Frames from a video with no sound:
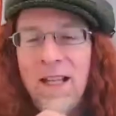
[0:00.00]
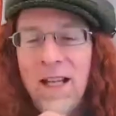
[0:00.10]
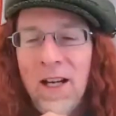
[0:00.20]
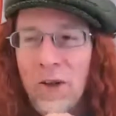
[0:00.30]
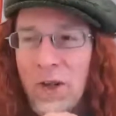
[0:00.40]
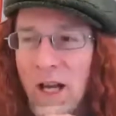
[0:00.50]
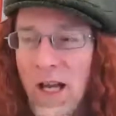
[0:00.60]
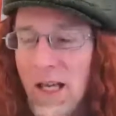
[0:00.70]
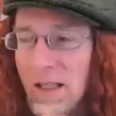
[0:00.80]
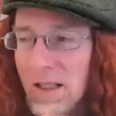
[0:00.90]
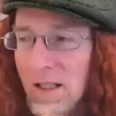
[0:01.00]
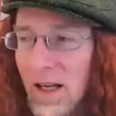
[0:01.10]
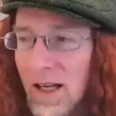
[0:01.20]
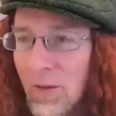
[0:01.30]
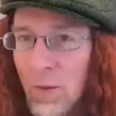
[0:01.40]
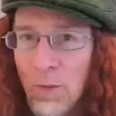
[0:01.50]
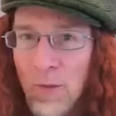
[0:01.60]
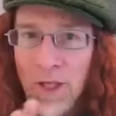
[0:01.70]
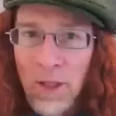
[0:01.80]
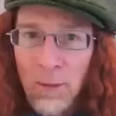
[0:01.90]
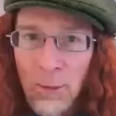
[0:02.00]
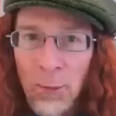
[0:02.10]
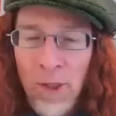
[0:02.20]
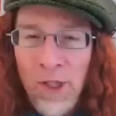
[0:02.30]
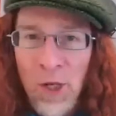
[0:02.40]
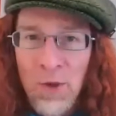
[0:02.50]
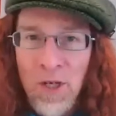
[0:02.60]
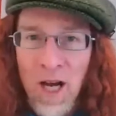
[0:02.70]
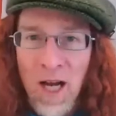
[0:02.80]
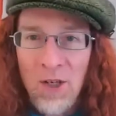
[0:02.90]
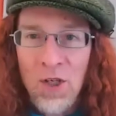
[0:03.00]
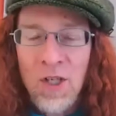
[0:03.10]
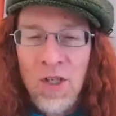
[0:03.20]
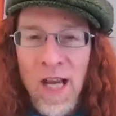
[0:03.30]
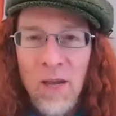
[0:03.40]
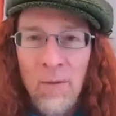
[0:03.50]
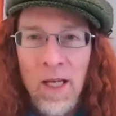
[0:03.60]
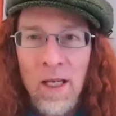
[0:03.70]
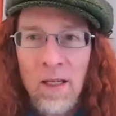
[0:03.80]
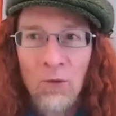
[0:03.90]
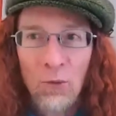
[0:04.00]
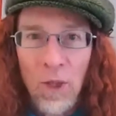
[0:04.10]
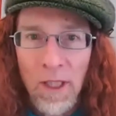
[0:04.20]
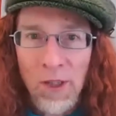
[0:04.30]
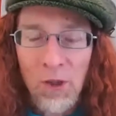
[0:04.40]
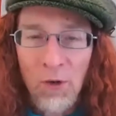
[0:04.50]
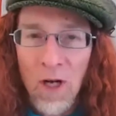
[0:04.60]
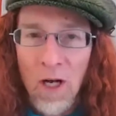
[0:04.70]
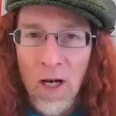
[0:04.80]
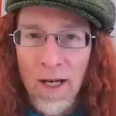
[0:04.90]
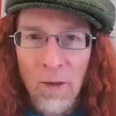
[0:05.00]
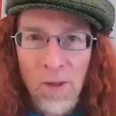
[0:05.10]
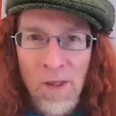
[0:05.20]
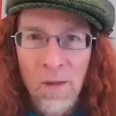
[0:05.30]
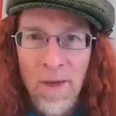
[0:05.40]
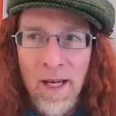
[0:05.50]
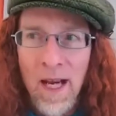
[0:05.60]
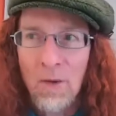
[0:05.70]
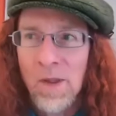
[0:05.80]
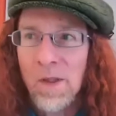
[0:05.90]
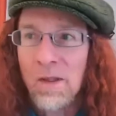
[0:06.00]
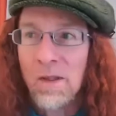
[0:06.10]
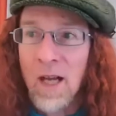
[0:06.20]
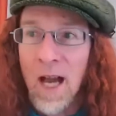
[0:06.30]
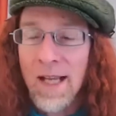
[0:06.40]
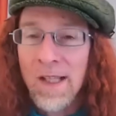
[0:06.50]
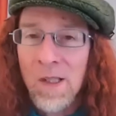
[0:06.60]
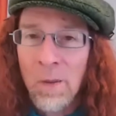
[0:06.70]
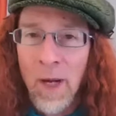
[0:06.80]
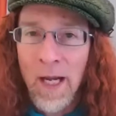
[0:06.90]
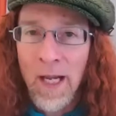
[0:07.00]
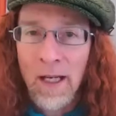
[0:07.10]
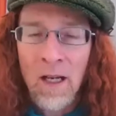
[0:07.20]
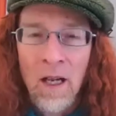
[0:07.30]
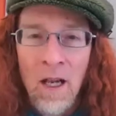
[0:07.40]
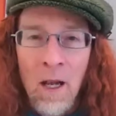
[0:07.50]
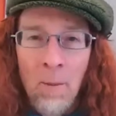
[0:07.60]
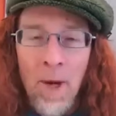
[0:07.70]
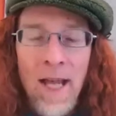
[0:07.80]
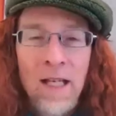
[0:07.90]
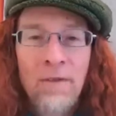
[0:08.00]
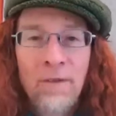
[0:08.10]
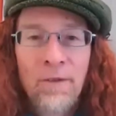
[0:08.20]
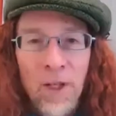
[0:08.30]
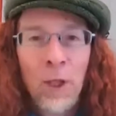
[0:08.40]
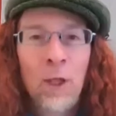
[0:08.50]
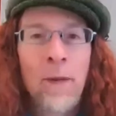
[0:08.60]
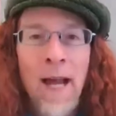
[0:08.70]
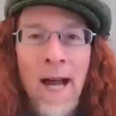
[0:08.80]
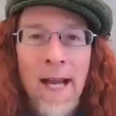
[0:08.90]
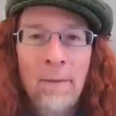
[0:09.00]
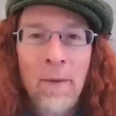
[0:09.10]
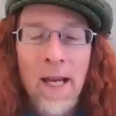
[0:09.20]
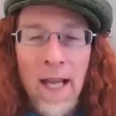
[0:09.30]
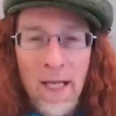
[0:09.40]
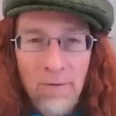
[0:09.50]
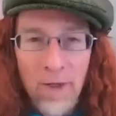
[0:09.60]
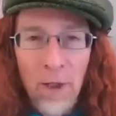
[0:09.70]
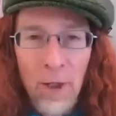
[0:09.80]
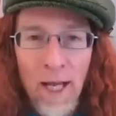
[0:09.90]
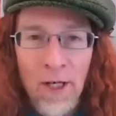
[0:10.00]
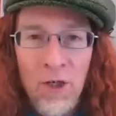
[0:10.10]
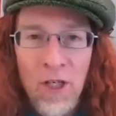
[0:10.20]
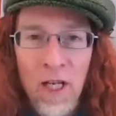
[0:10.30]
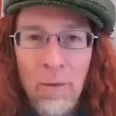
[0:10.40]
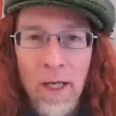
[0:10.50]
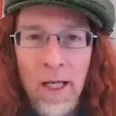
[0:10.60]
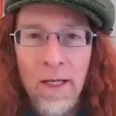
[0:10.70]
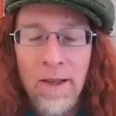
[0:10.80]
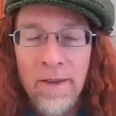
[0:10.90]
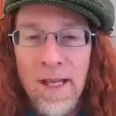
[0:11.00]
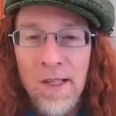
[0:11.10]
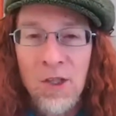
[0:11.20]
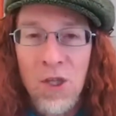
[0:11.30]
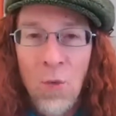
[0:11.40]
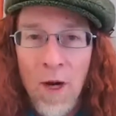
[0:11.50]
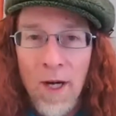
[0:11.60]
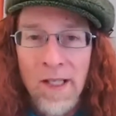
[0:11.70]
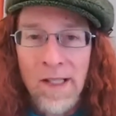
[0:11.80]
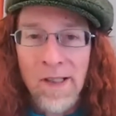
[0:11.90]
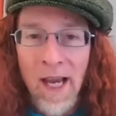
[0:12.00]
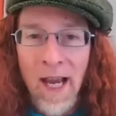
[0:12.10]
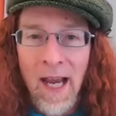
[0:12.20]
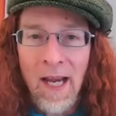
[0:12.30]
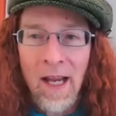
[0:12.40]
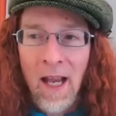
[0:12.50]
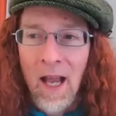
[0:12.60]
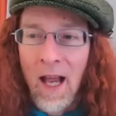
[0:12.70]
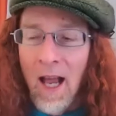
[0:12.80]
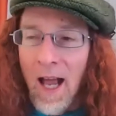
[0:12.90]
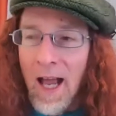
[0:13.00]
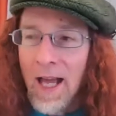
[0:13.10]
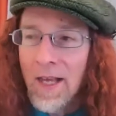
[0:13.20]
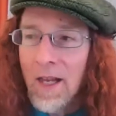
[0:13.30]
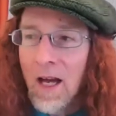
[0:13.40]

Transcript: other night, when we did our pre-show talk, she just came in really strong, and it was something I was not anticipating, but I could feel her behind me, and I could feel her energy coming in and the things that she wanted to say. And